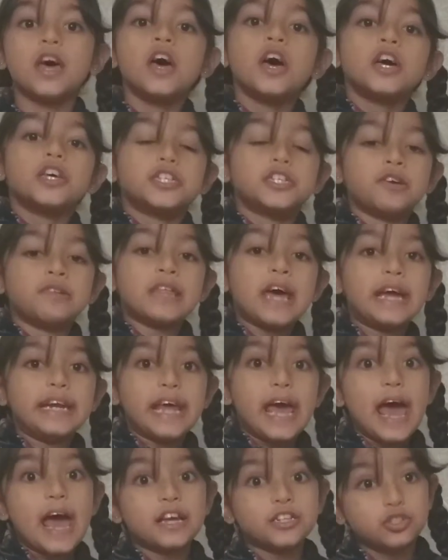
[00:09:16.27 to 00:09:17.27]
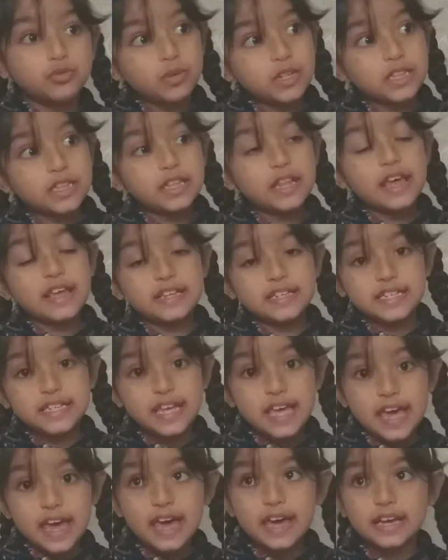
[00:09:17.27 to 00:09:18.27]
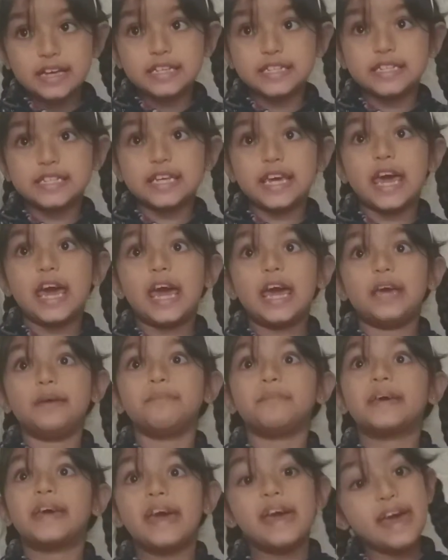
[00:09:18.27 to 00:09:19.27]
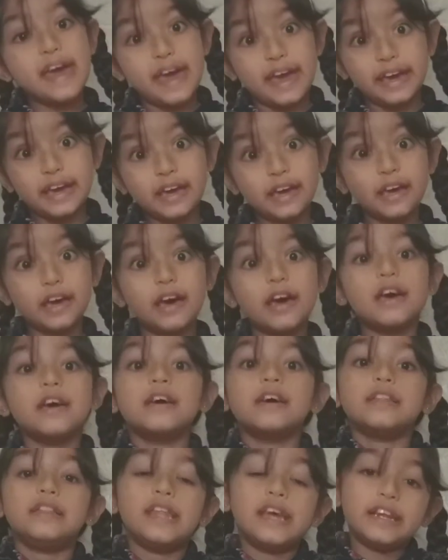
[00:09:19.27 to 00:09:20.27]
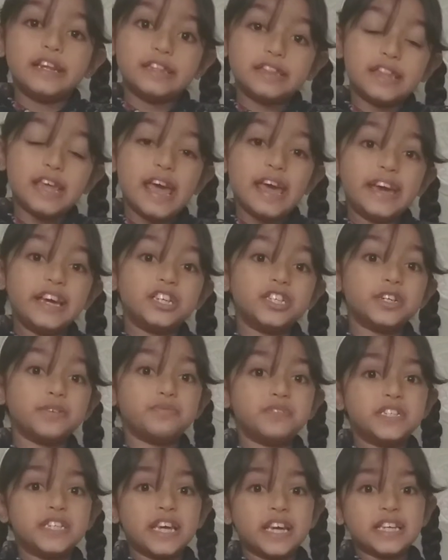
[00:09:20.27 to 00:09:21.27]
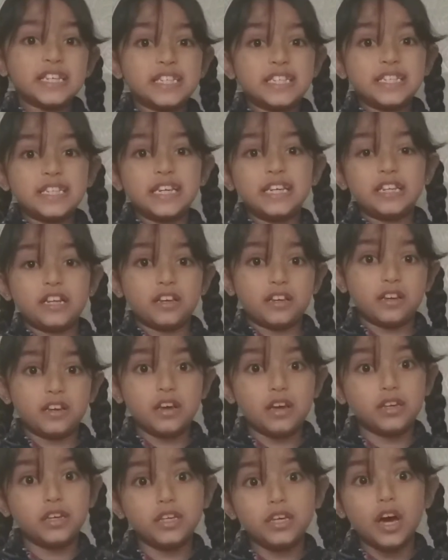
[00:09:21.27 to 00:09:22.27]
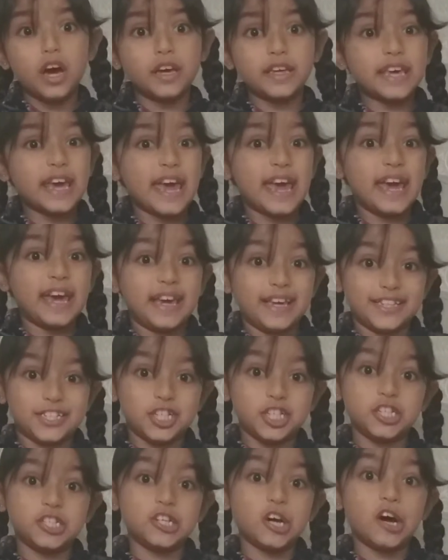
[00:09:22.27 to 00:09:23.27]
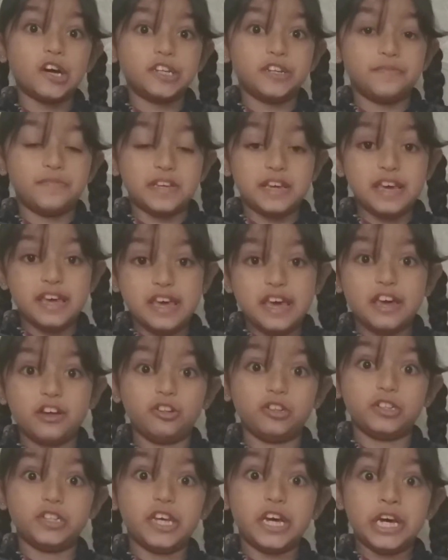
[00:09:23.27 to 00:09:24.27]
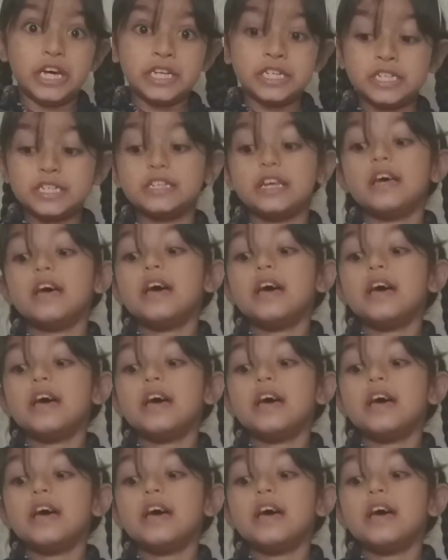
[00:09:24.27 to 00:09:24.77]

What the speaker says: So then Edward VI came king. Then at the age of 16, at a young age, he died of an illness.